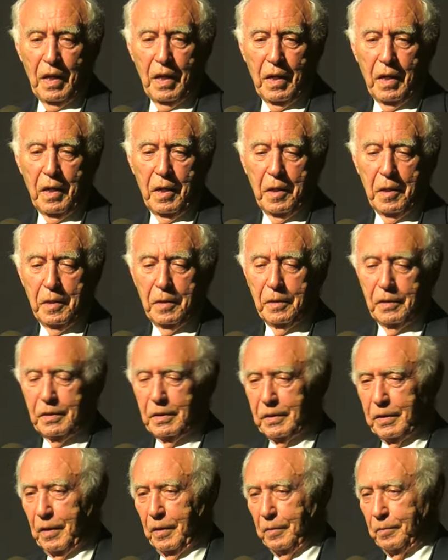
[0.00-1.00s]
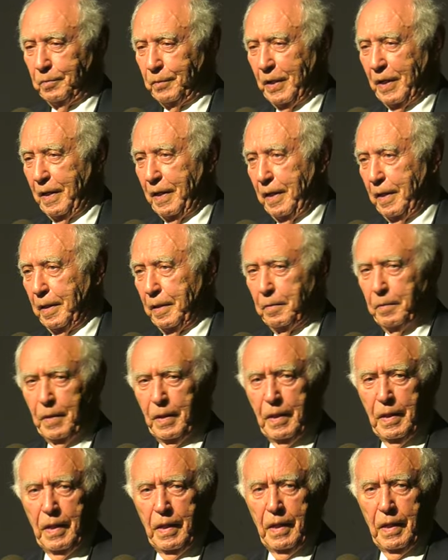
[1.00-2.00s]
Uh, so, uh,
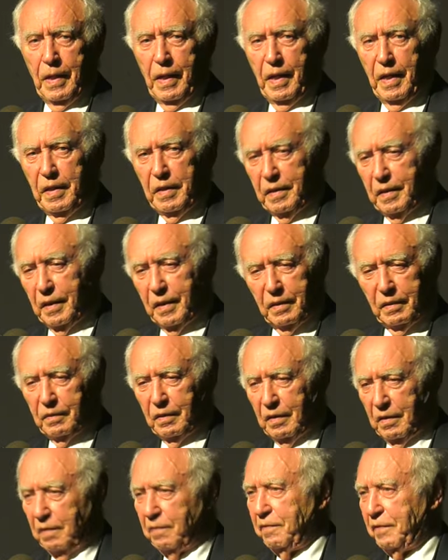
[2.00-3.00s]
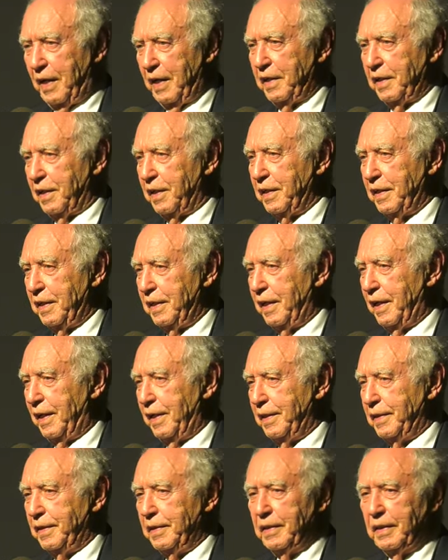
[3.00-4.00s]
and uh, finally,
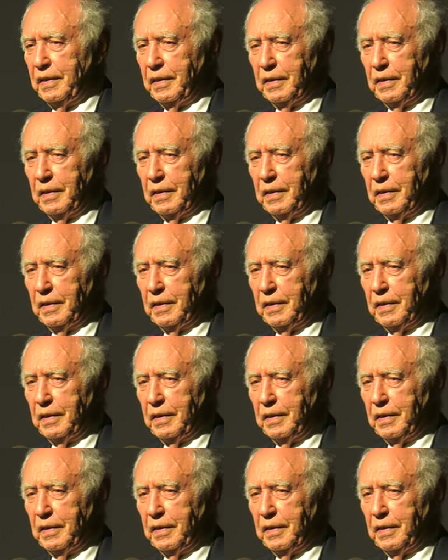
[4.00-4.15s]
I,